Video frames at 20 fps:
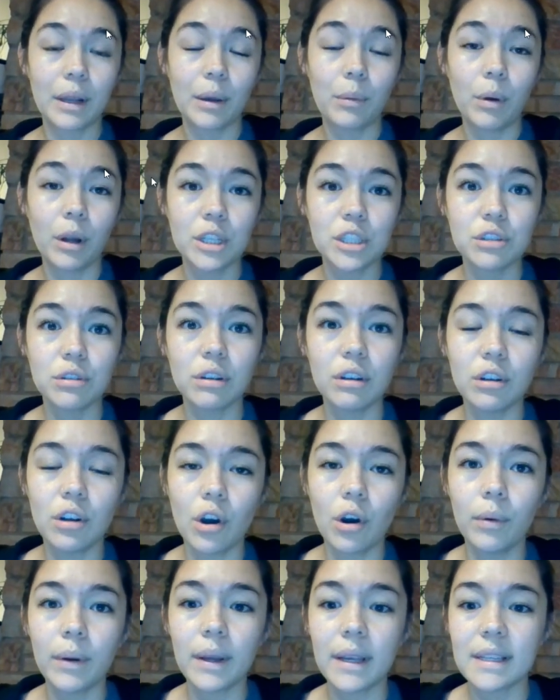I want you to
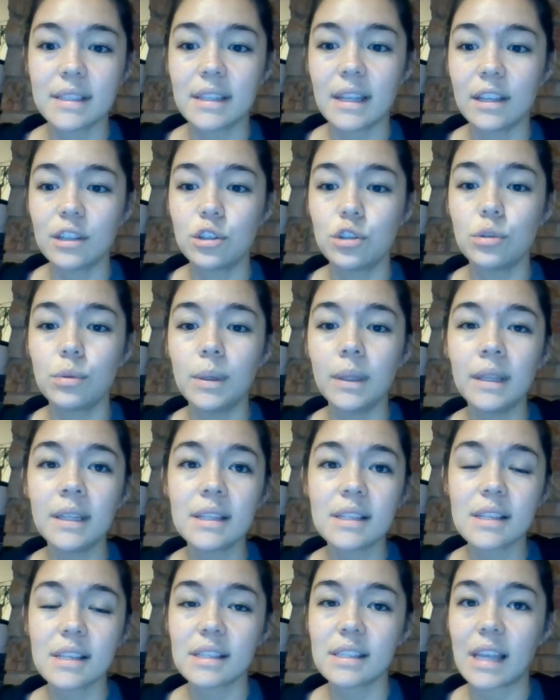know is that doing
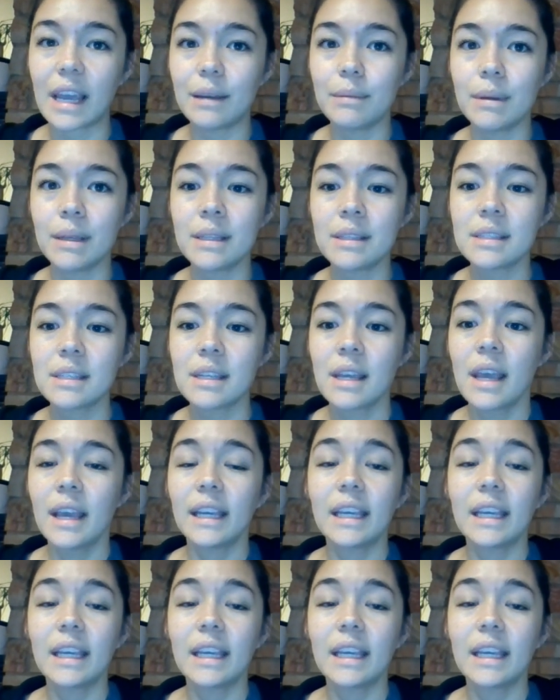these assignments